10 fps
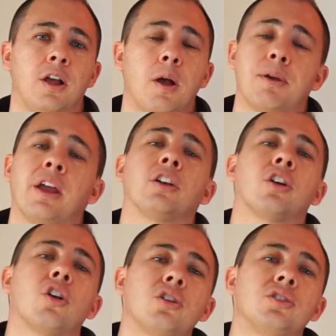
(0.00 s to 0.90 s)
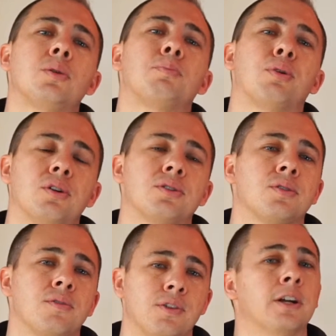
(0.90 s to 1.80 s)
But I encourage you to
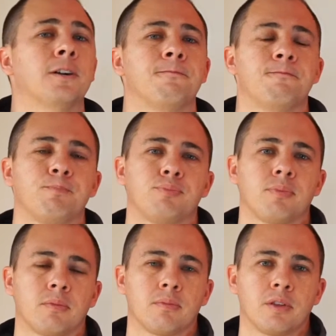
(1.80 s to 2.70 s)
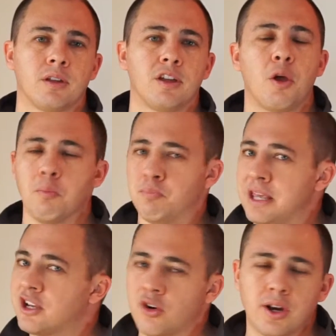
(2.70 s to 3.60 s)
persevere. Be
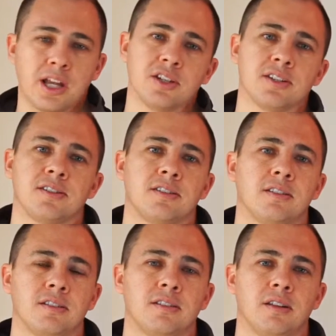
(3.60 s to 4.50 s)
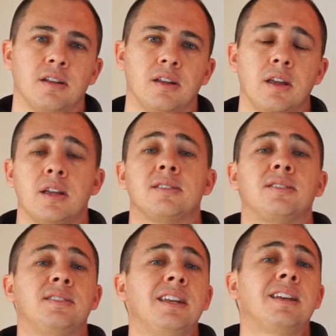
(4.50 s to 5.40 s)
courageous.
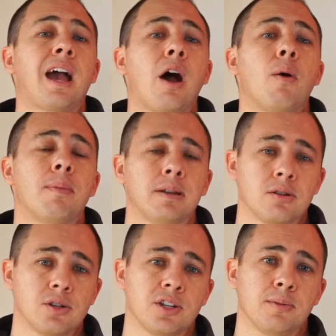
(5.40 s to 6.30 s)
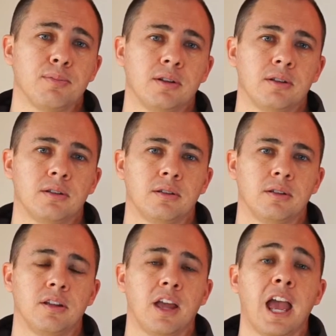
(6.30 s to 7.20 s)
Seek out mentorship
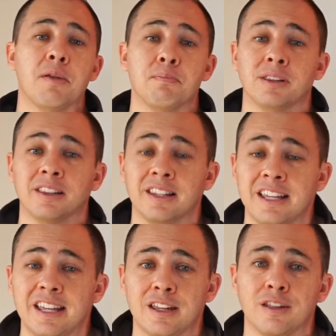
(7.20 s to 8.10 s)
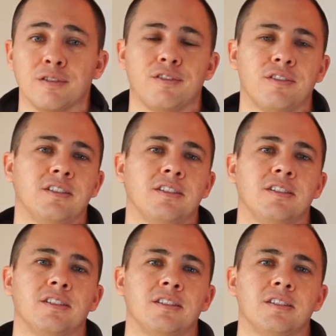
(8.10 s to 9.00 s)
and believe
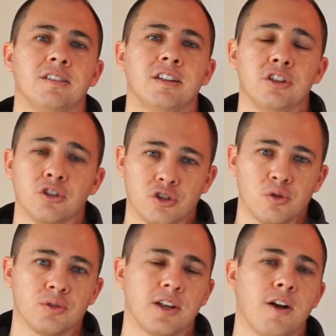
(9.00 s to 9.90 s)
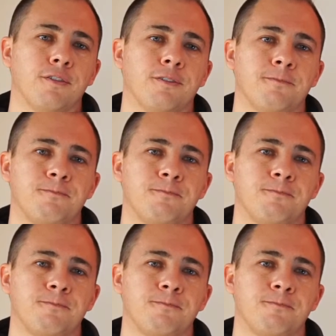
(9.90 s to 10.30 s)
in your true self.